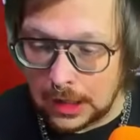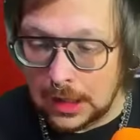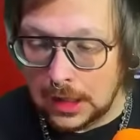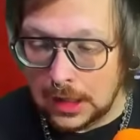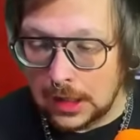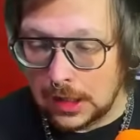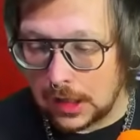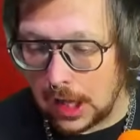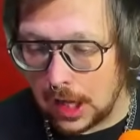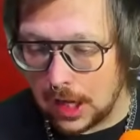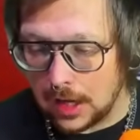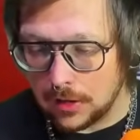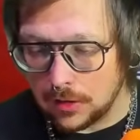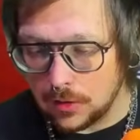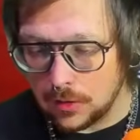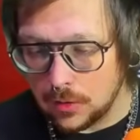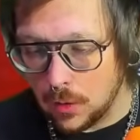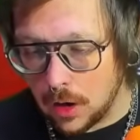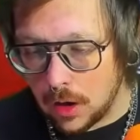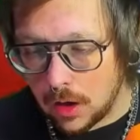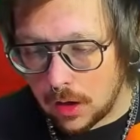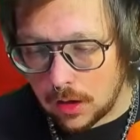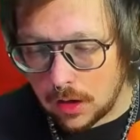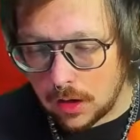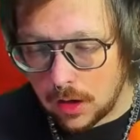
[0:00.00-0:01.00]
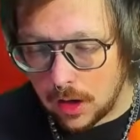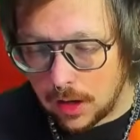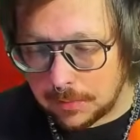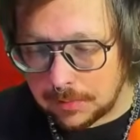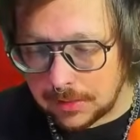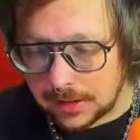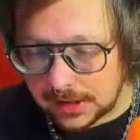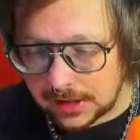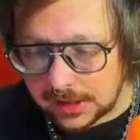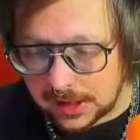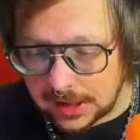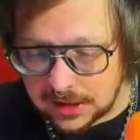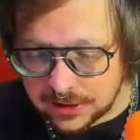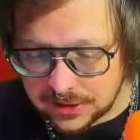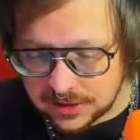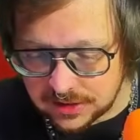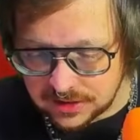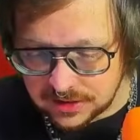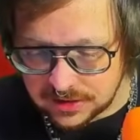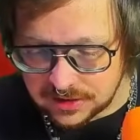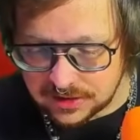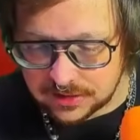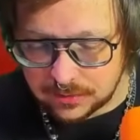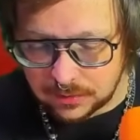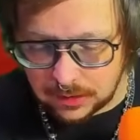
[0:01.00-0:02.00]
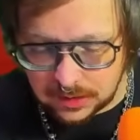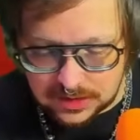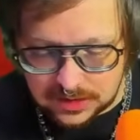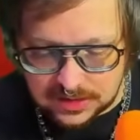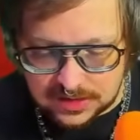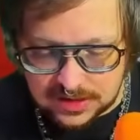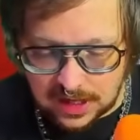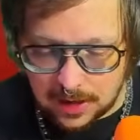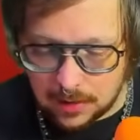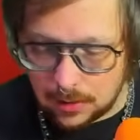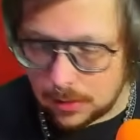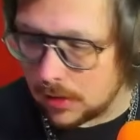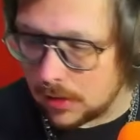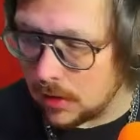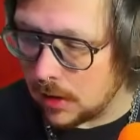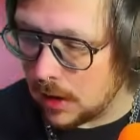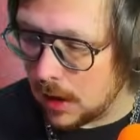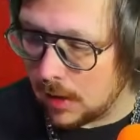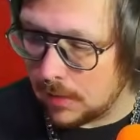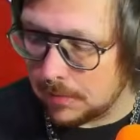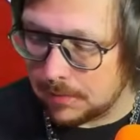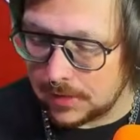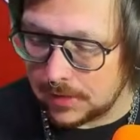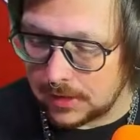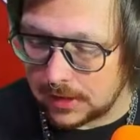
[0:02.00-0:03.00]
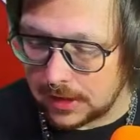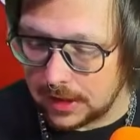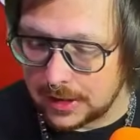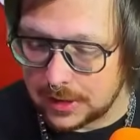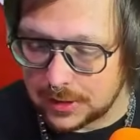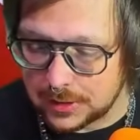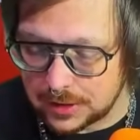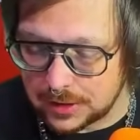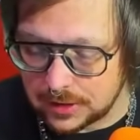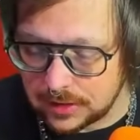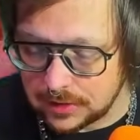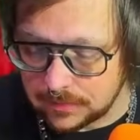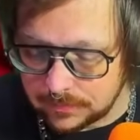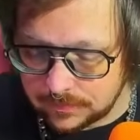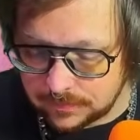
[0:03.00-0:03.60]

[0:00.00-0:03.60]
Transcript: Okay, noir obligations. What is our obligation?